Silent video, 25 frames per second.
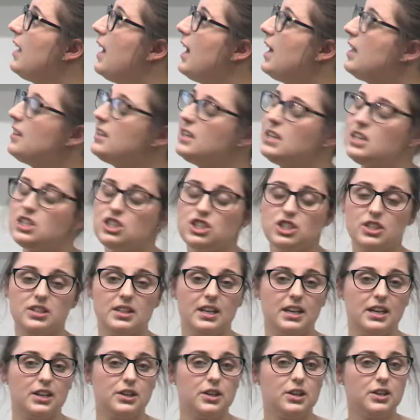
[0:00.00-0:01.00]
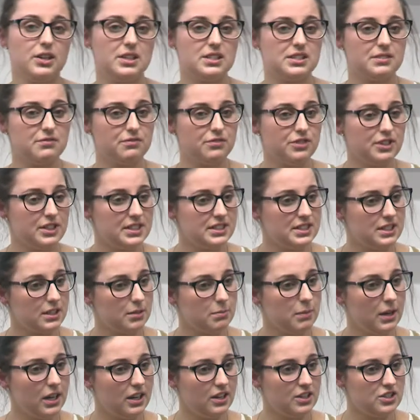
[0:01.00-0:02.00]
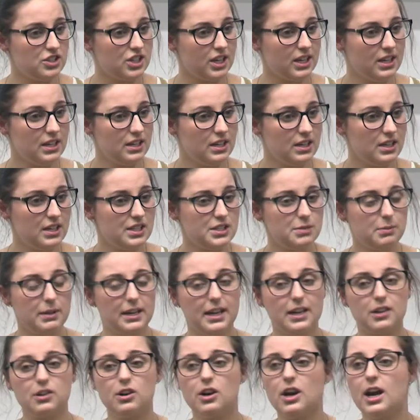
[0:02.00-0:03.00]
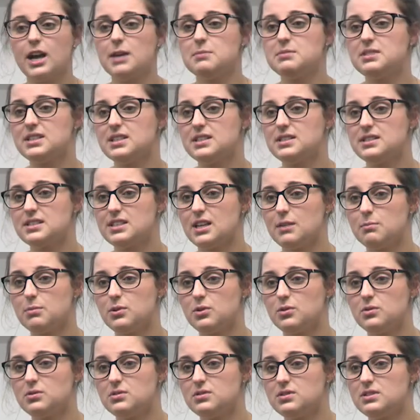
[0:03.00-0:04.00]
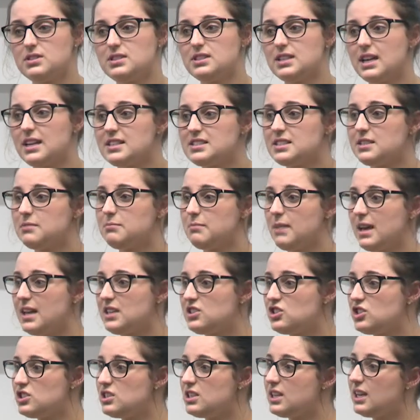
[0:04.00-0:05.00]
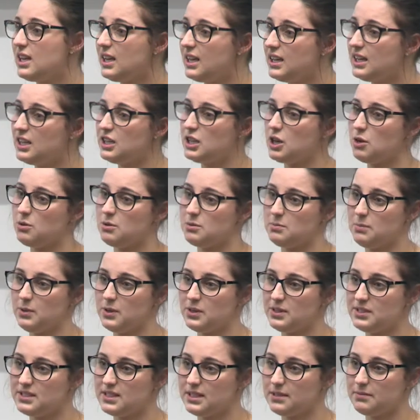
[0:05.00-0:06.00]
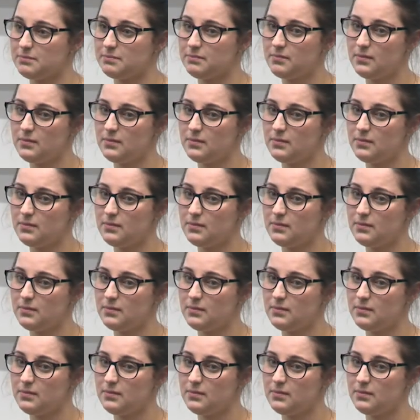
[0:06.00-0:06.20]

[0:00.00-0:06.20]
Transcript: other issue that occurs in forensic biology is when our crime scene sample doesn't match to any known person.